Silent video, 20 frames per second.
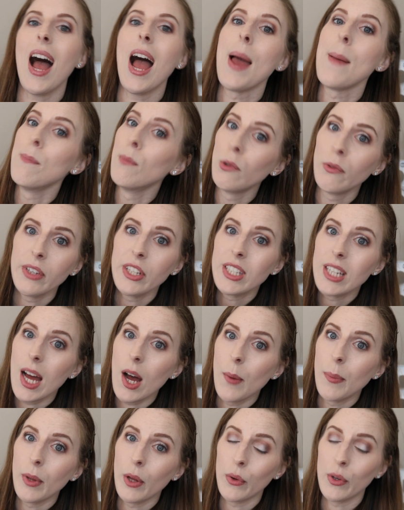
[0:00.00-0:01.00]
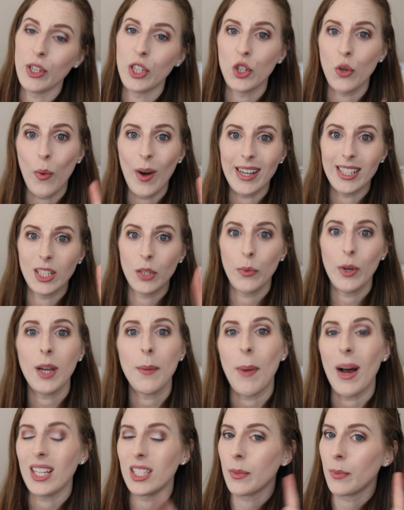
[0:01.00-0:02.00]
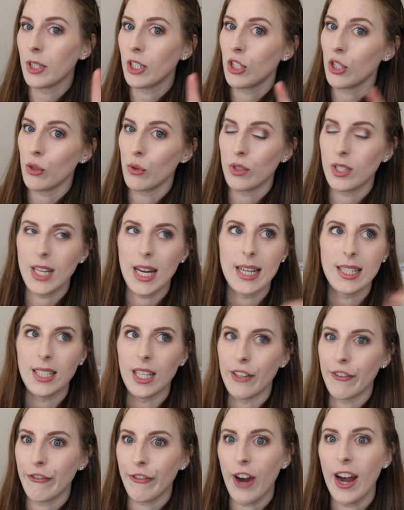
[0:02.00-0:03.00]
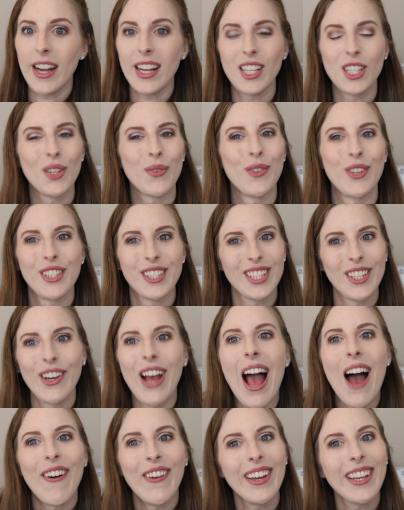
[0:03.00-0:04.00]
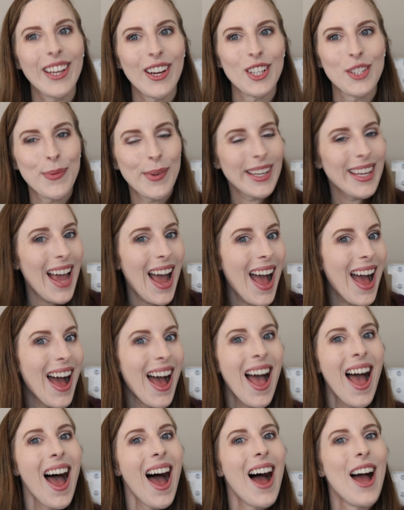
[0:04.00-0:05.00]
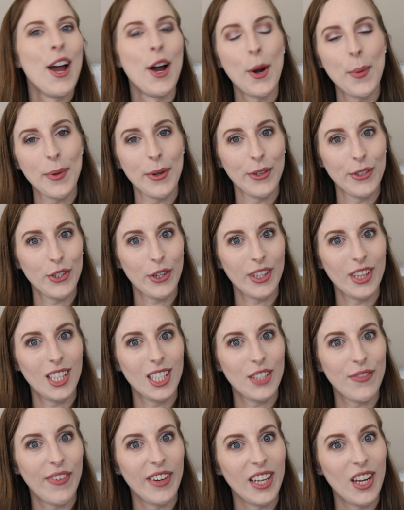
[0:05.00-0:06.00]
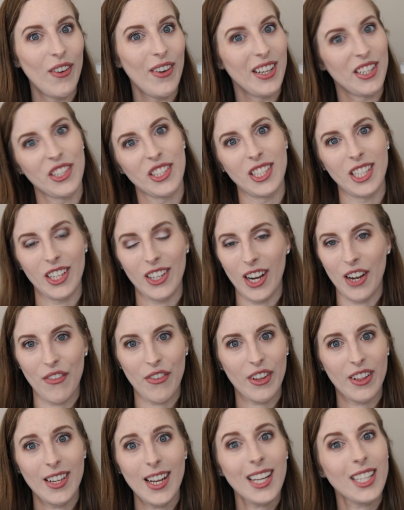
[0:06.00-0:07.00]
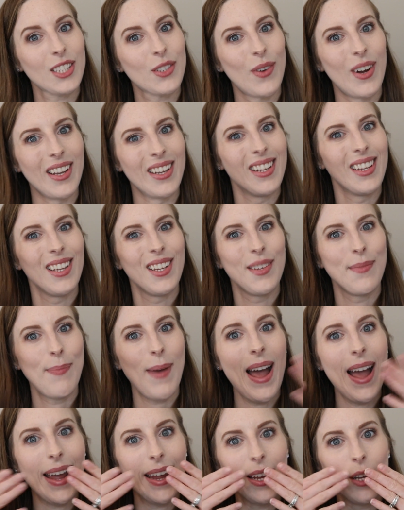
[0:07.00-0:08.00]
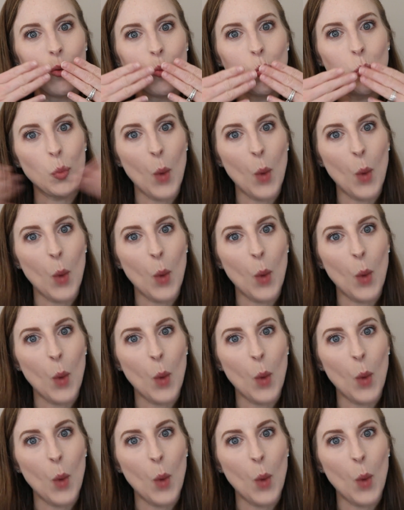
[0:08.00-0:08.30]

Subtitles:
I'm moving to uploading twice a week, possibly Tuesdays and Fridays. We'll see how it goes, but yeah, I hope you enjoyed this video and you'll stick around for the next one. Bye!